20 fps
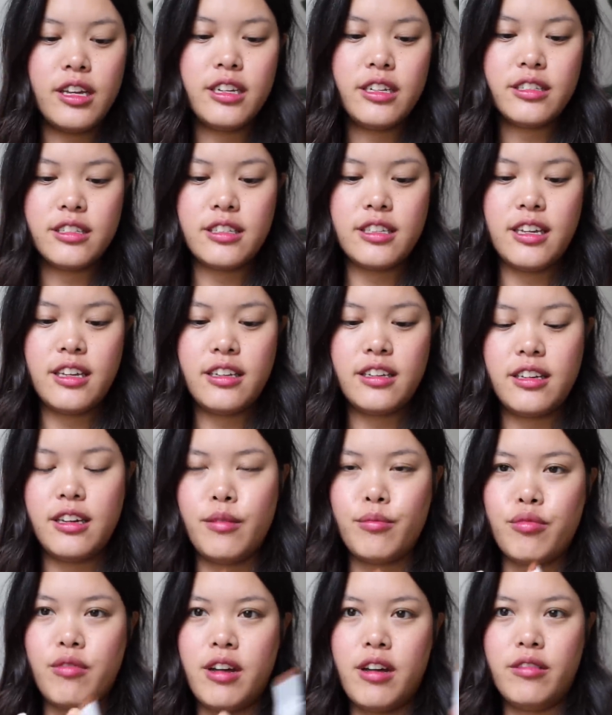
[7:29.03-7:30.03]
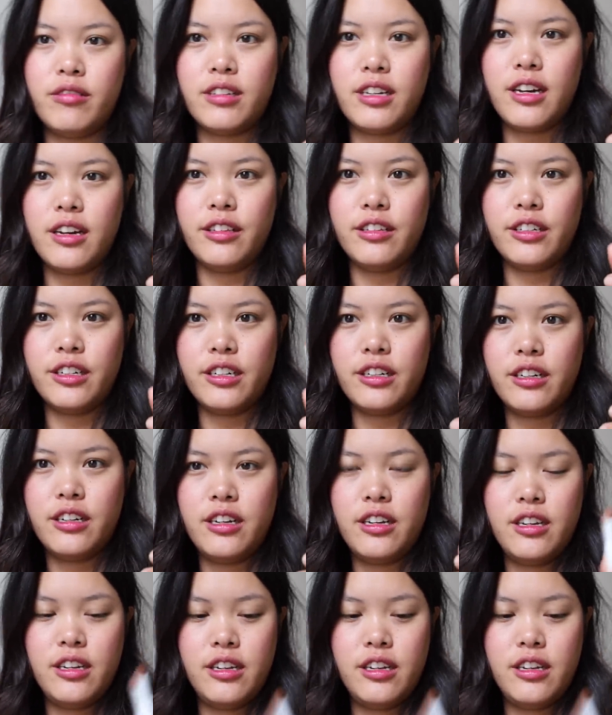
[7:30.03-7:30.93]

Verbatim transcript: and it's like a brown color.